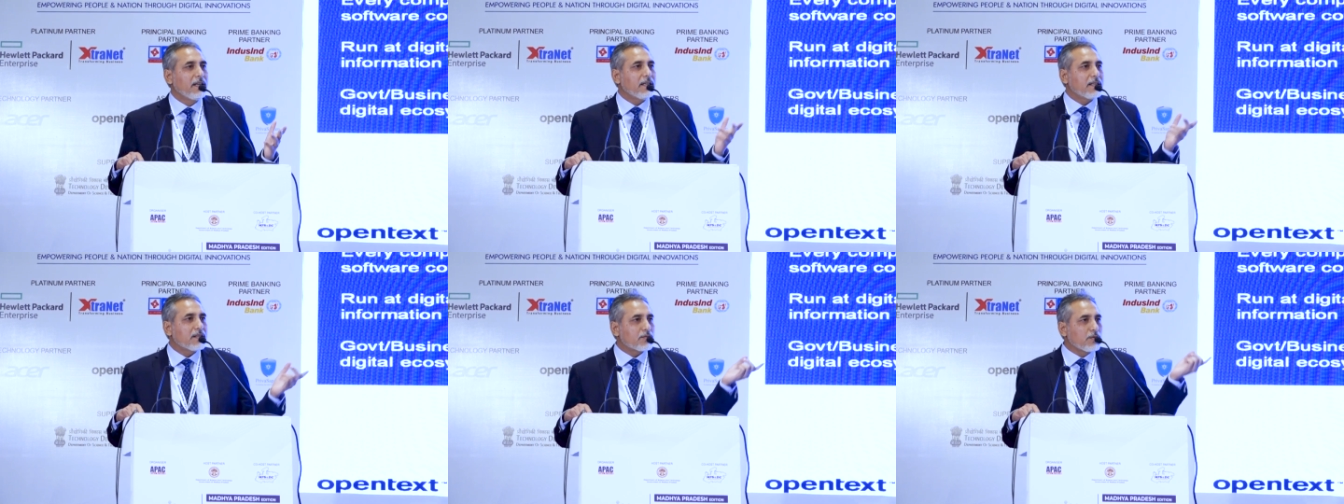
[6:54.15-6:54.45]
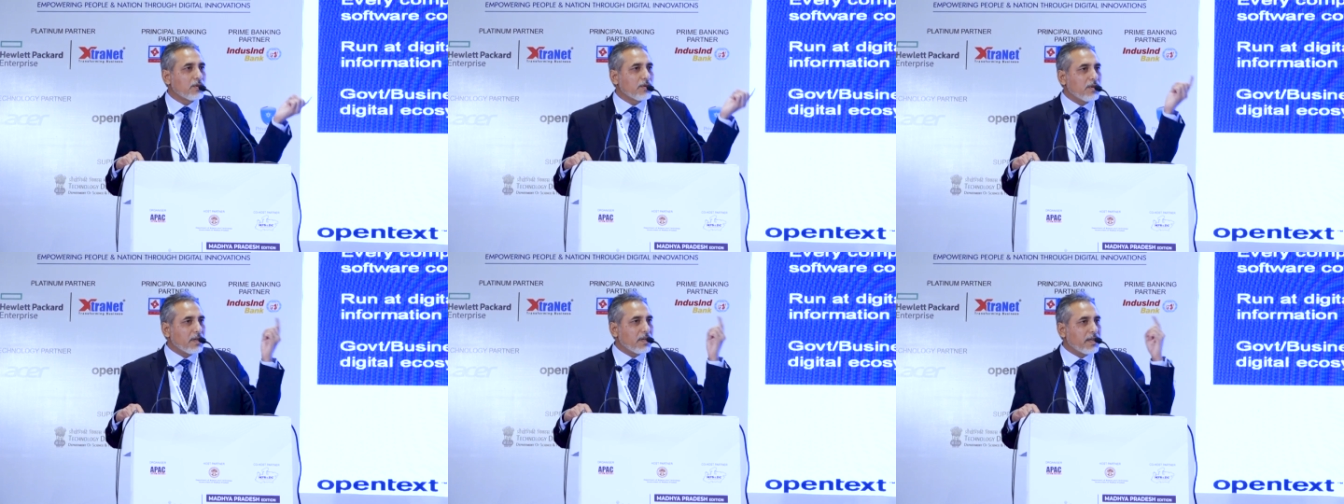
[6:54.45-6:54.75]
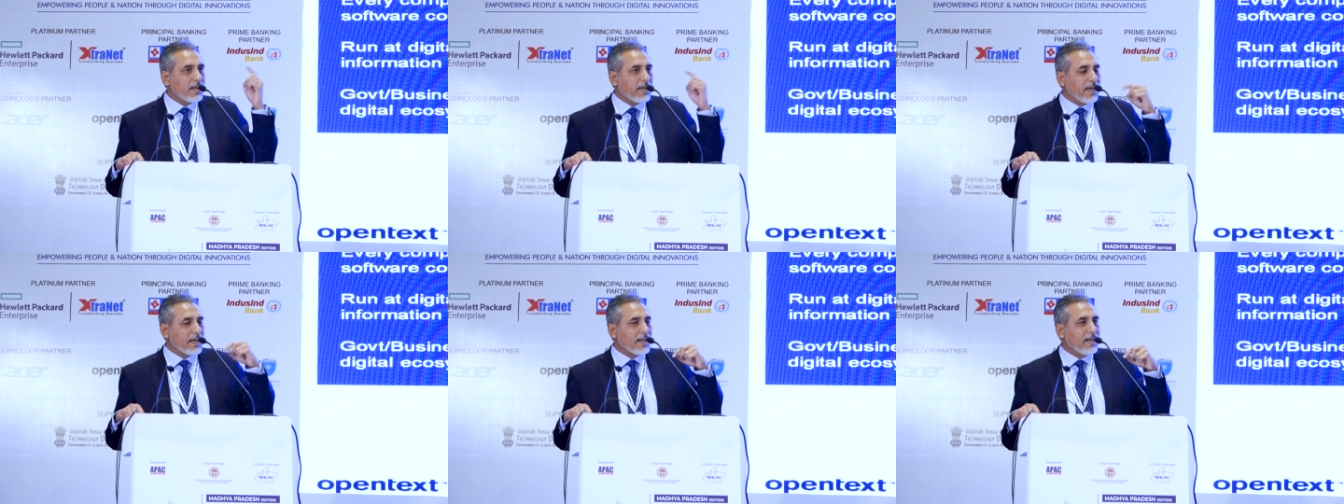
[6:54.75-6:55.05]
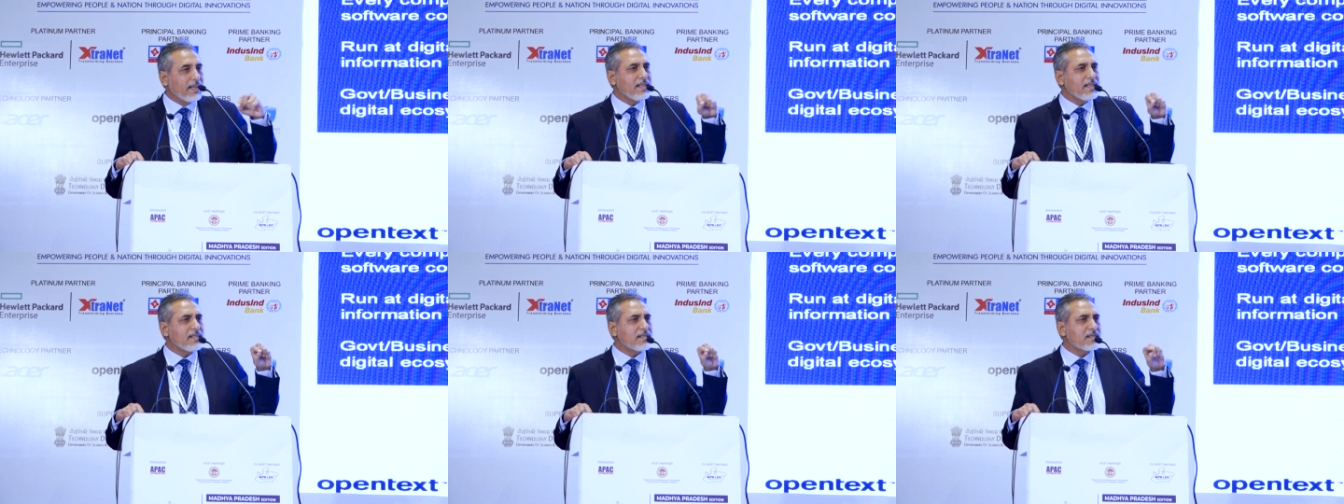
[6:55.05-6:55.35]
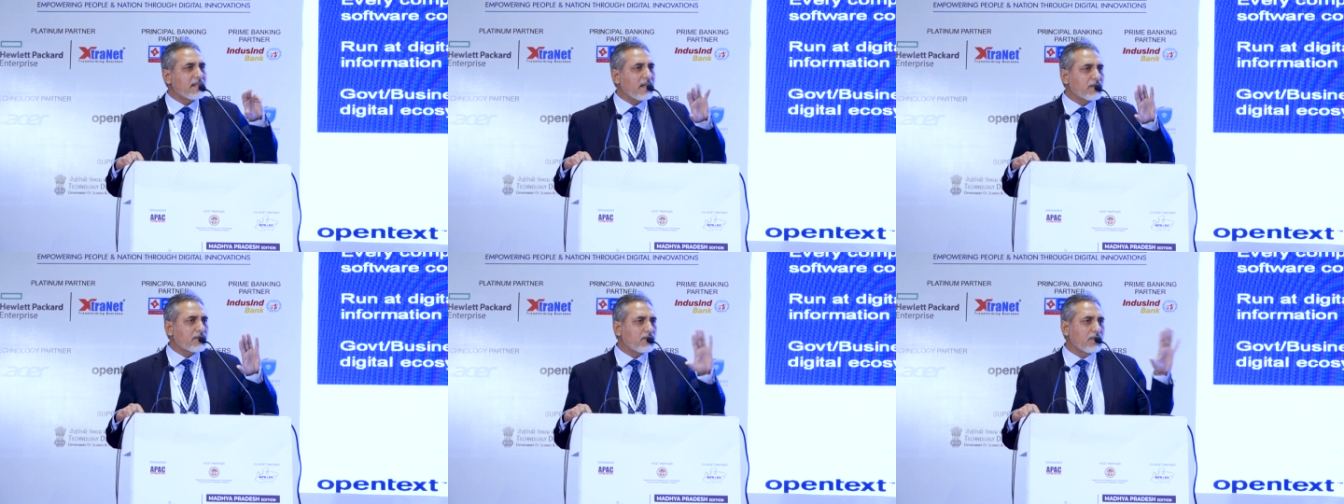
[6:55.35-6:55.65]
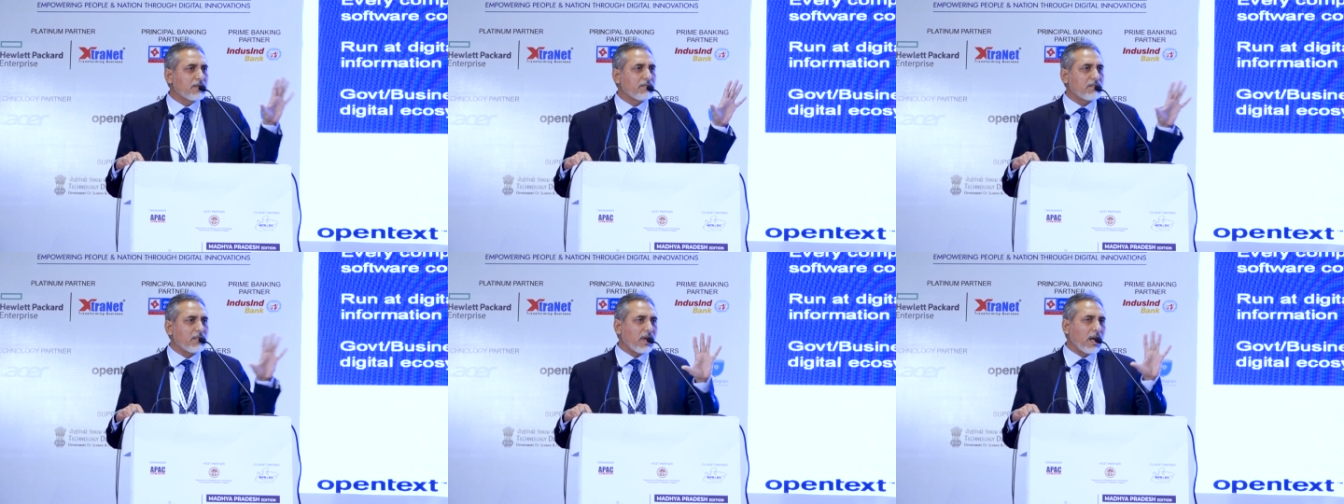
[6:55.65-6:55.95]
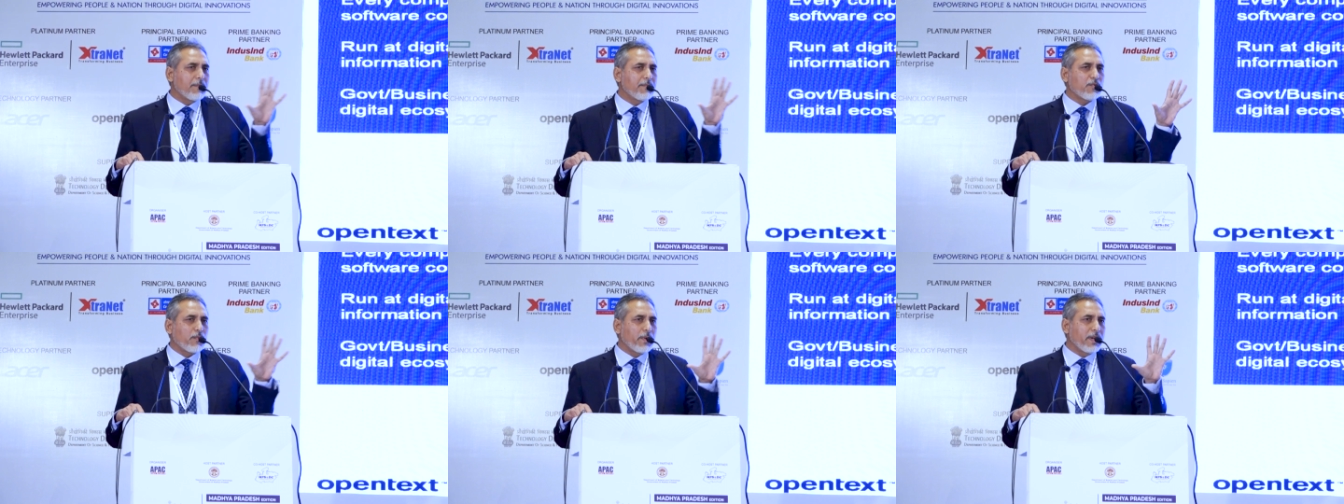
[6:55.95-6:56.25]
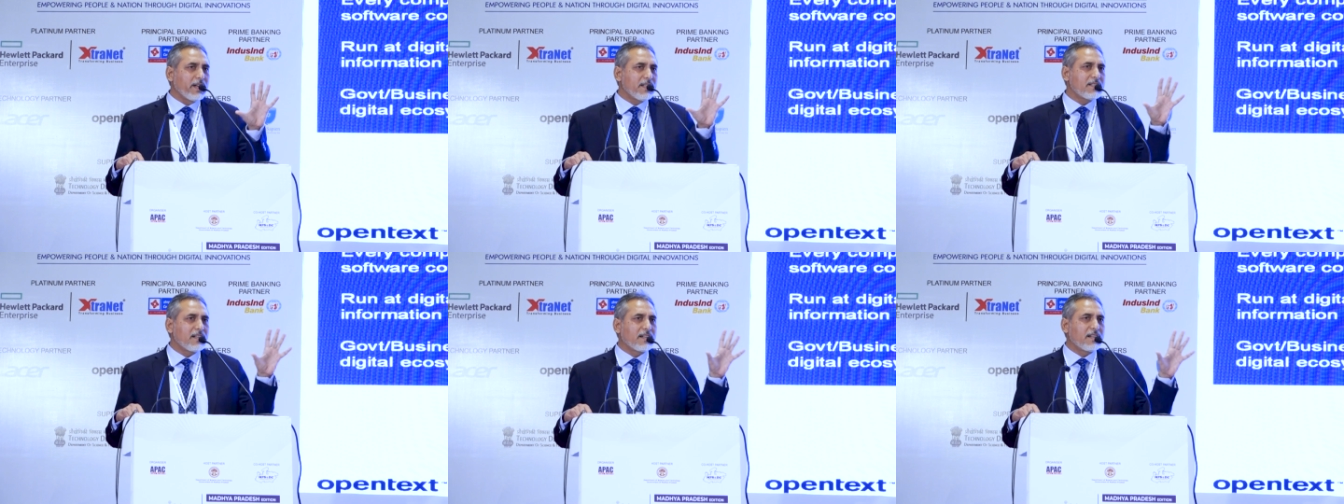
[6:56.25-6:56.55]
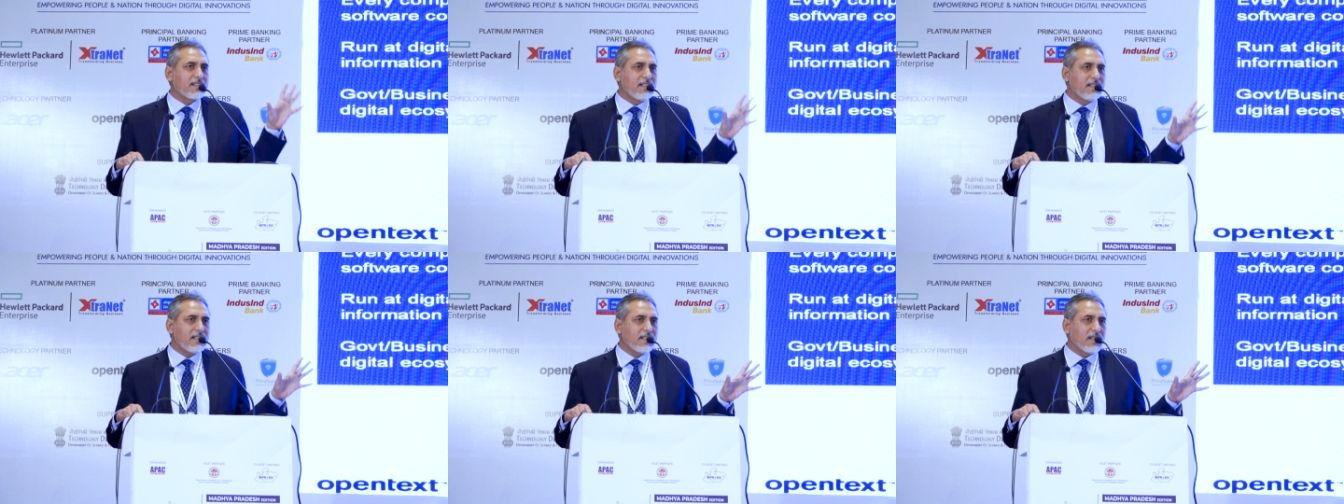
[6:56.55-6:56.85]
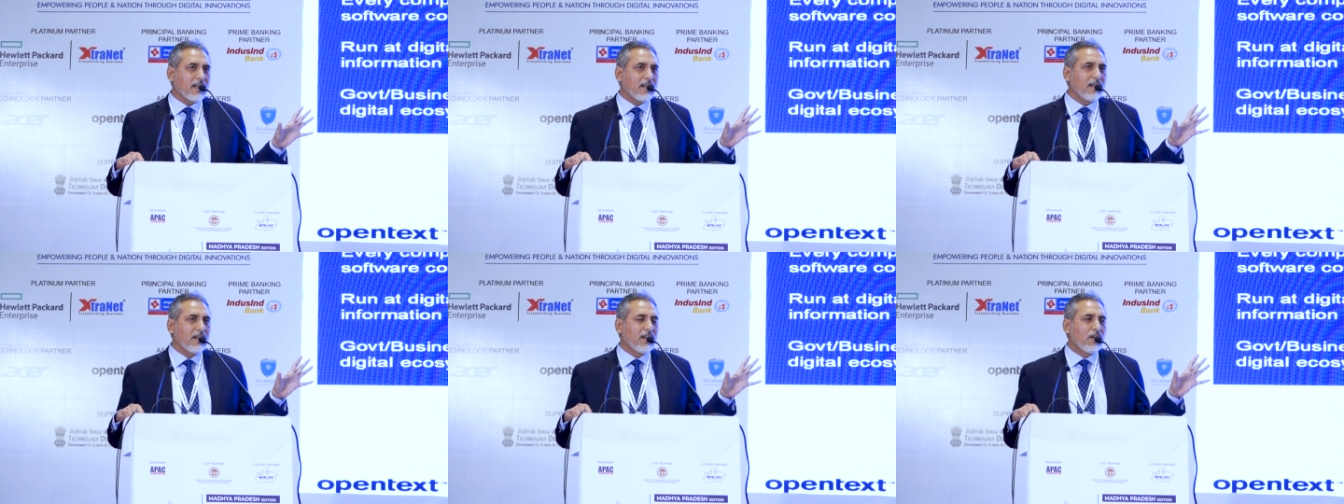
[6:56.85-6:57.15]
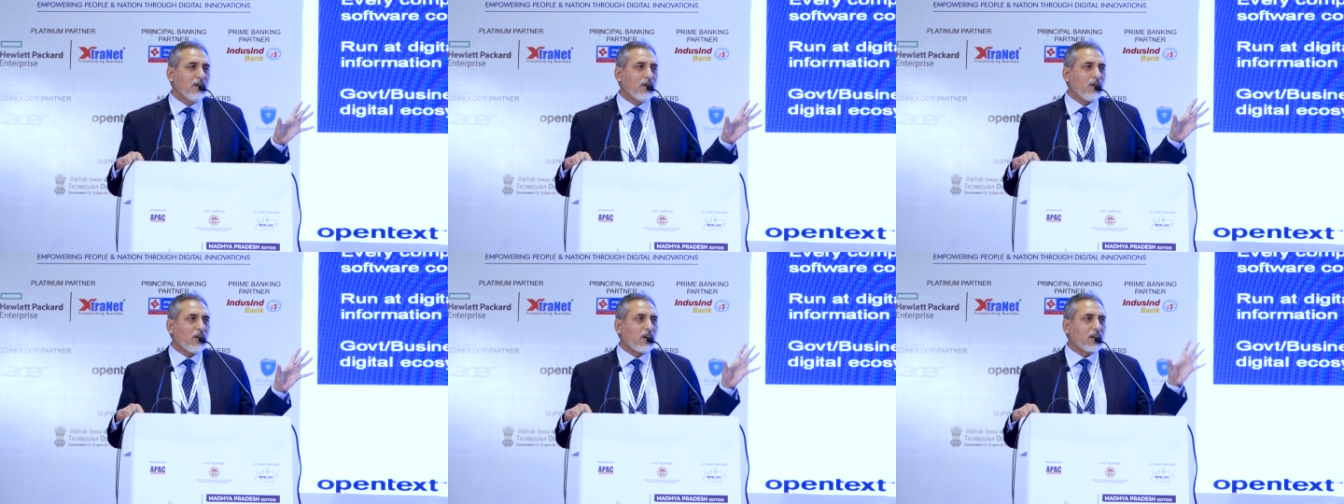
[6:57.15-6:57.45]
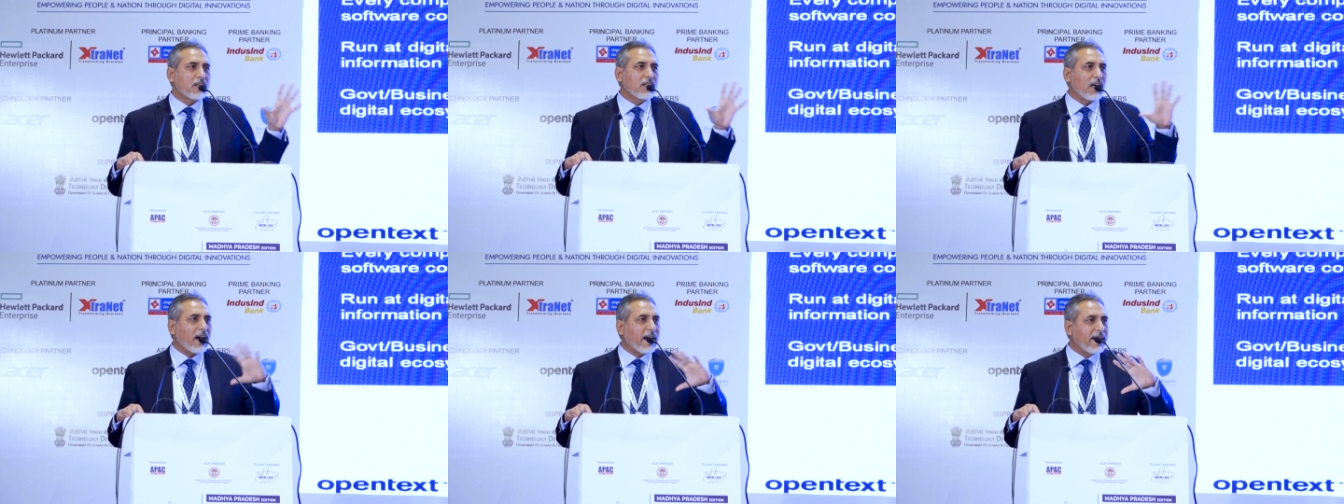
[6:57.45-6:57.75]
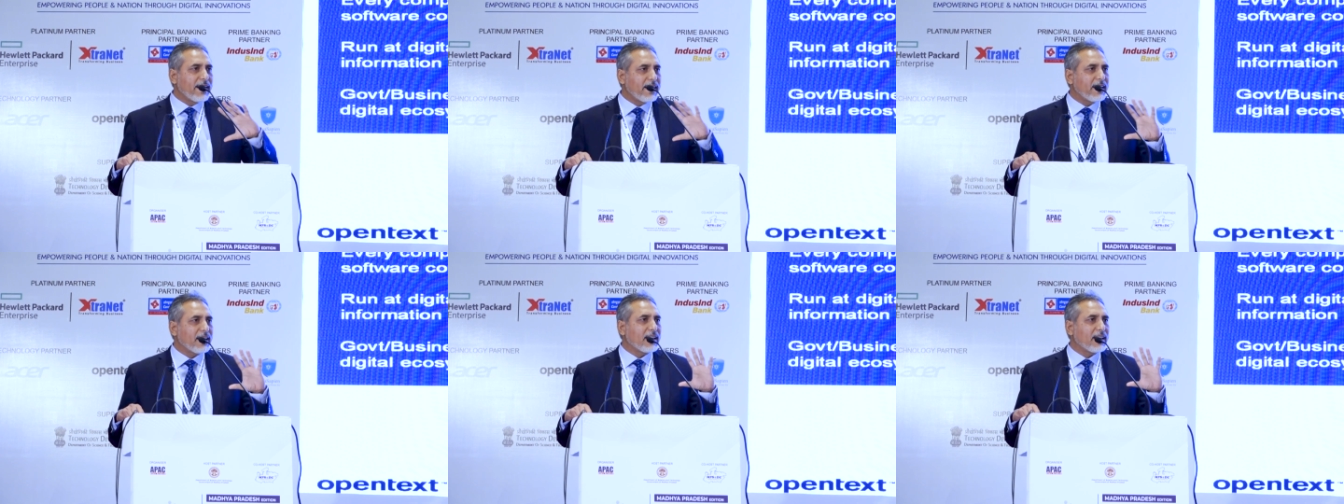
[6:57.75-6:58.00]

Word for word: So it is so um, when is the digital or the IT,